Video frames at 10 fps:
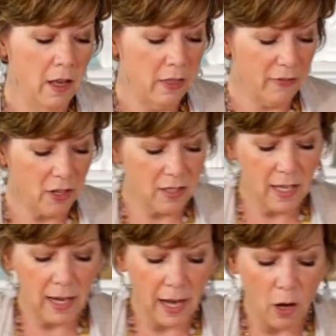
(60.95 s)
The first
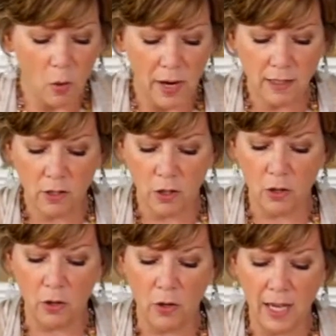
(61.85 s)
thing I always
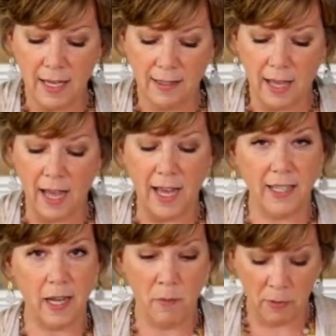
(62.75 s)
do is I take my